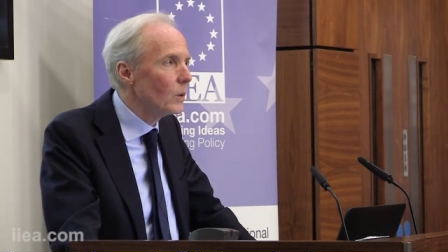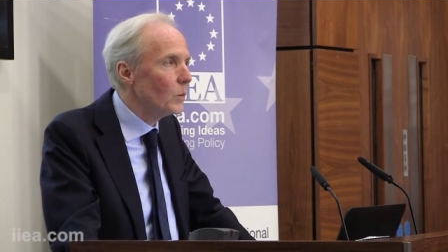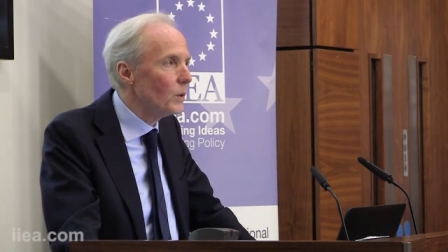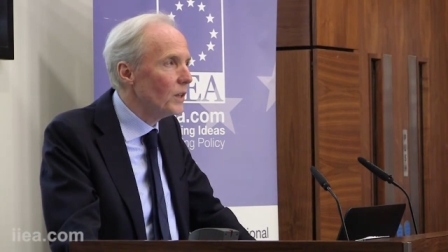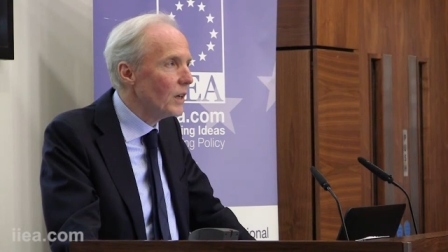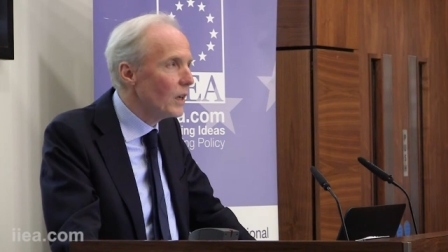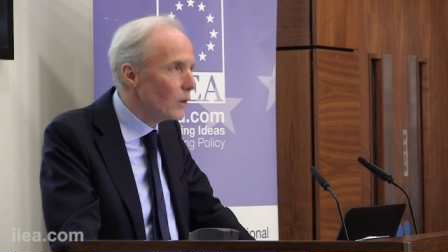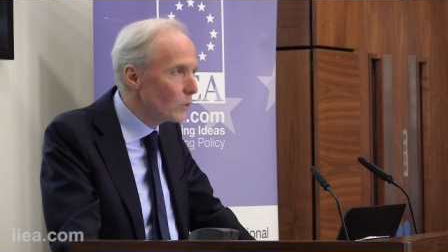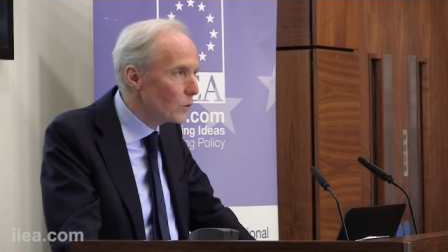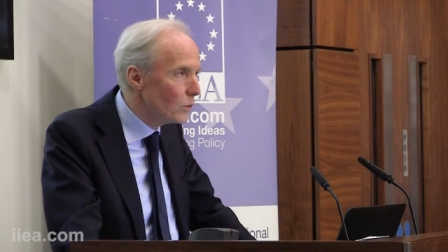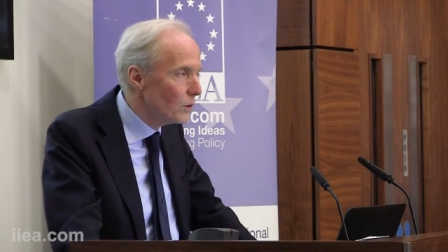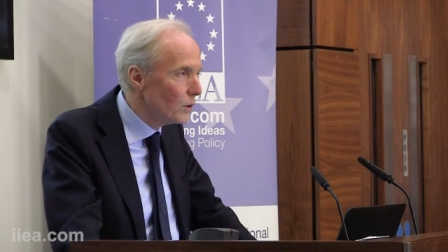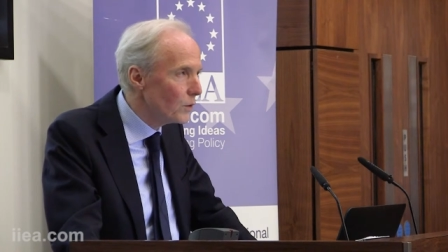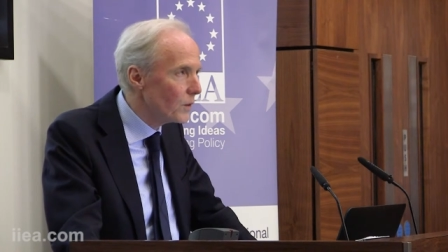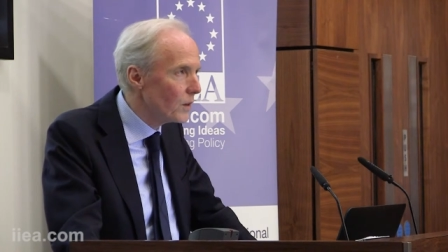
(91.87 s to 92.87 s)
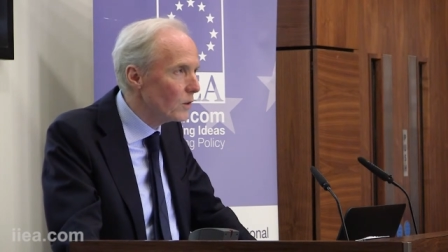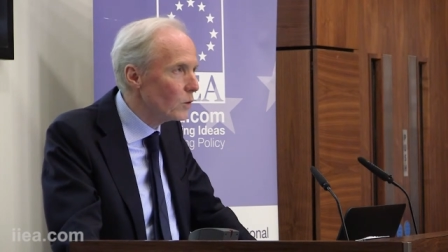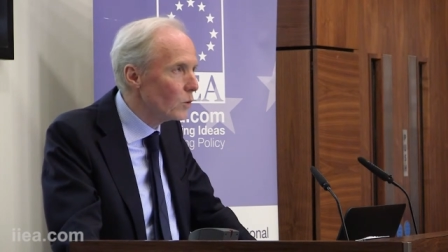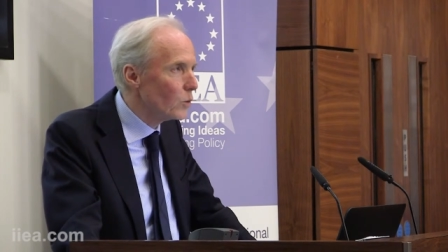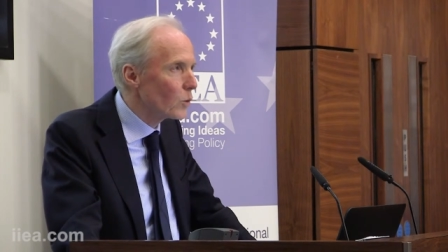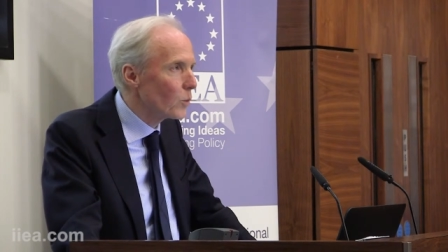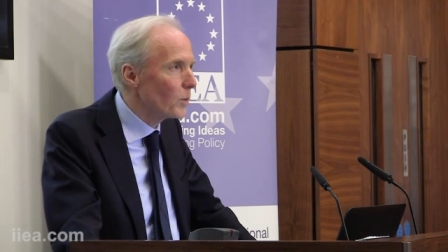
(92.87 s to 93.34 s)
we have to defend
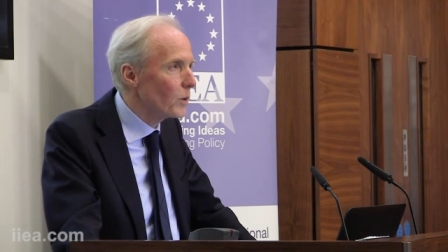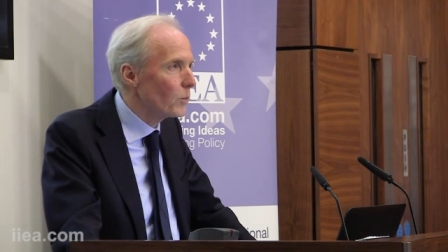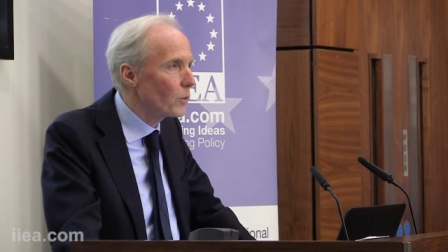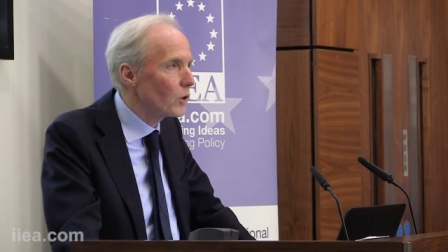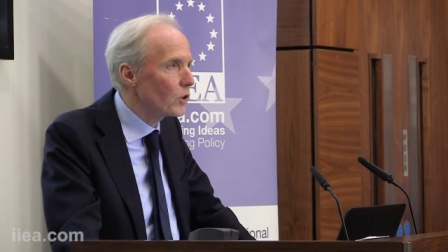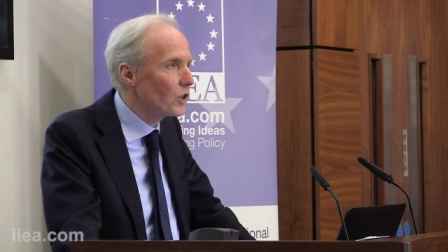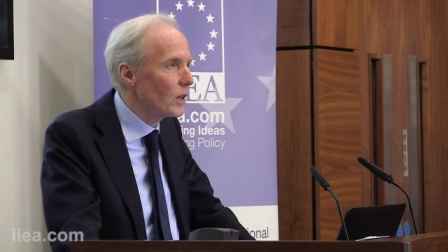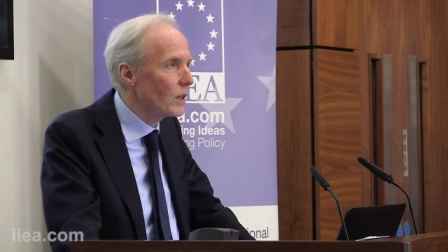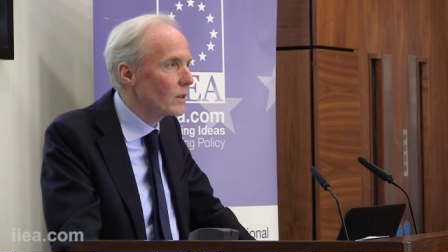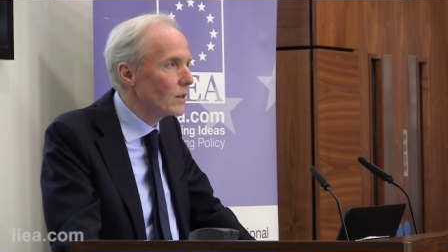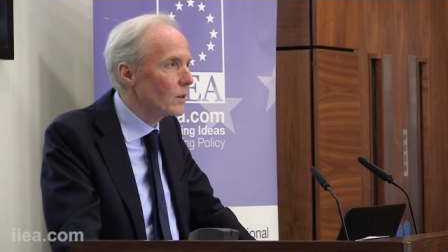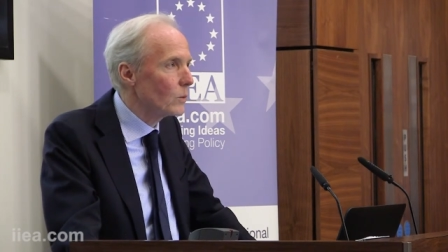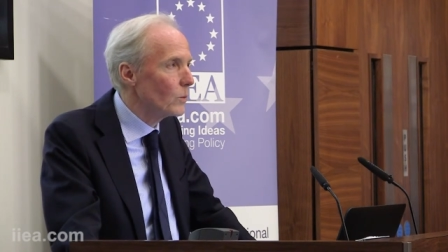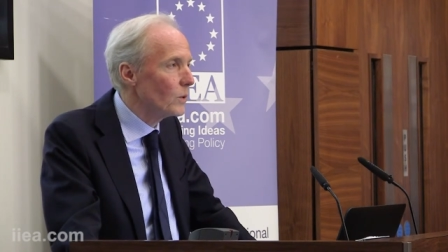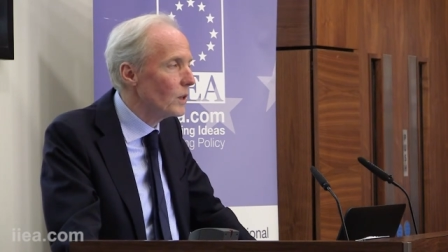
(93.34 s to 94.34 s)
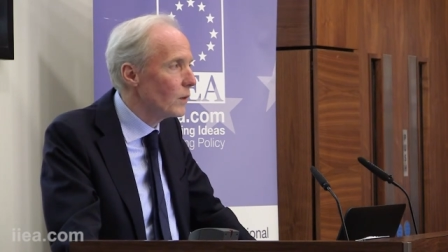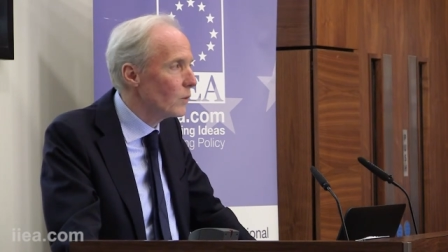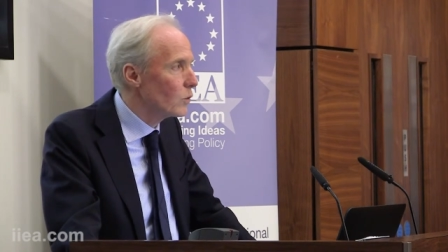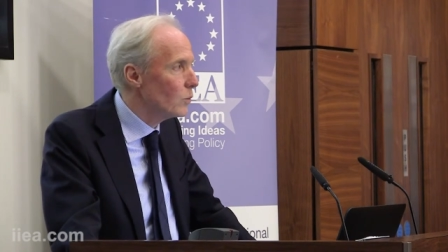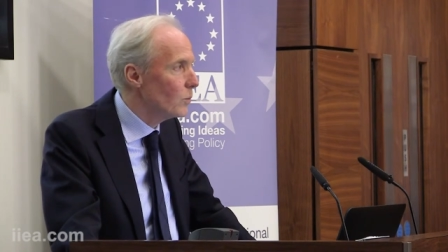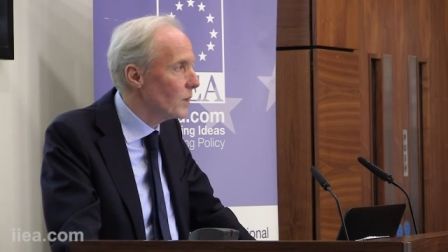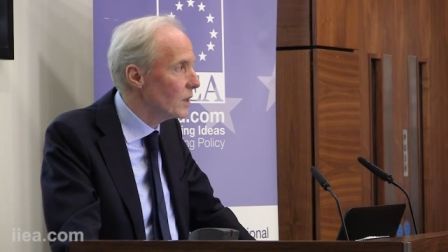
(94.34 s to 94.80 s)
the European project and we
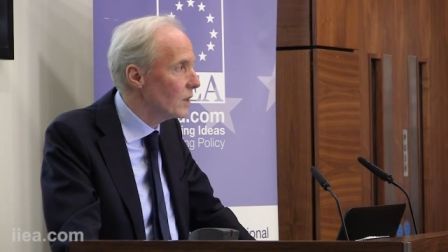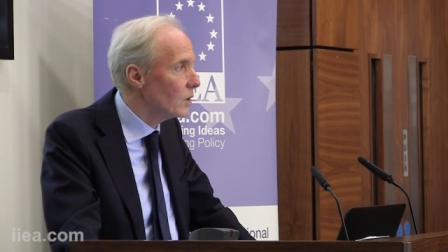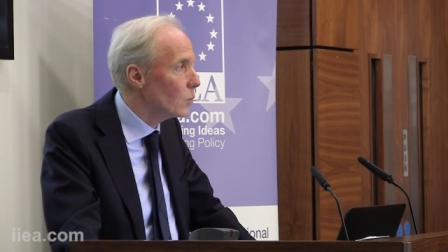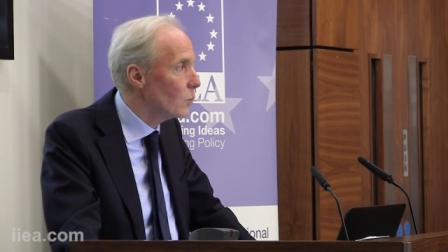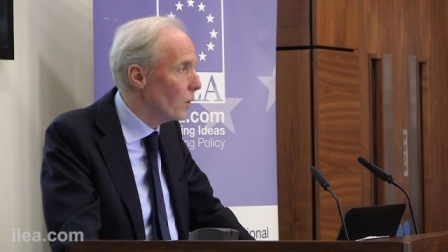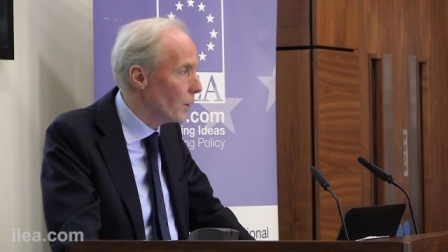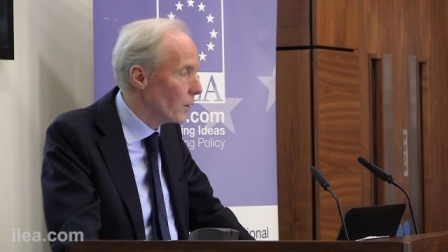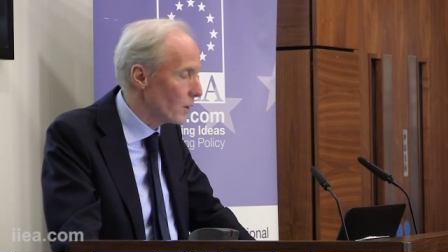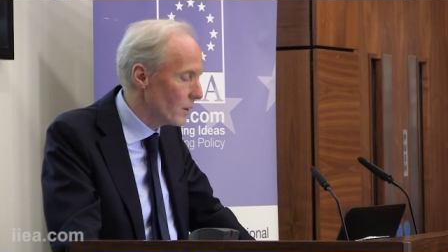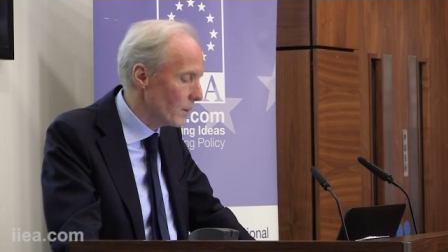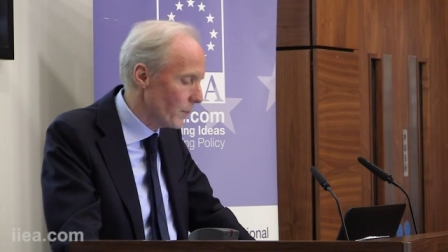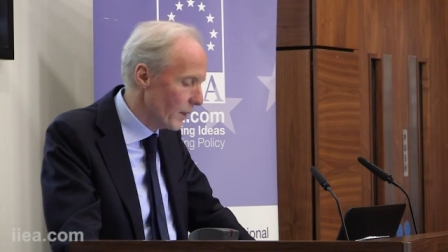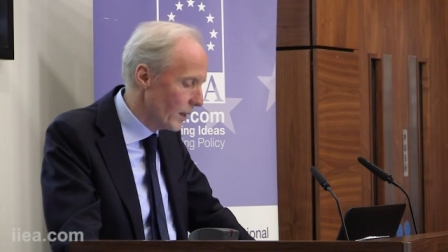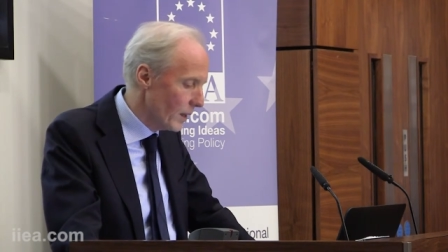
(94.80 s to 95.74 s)
have to make it work.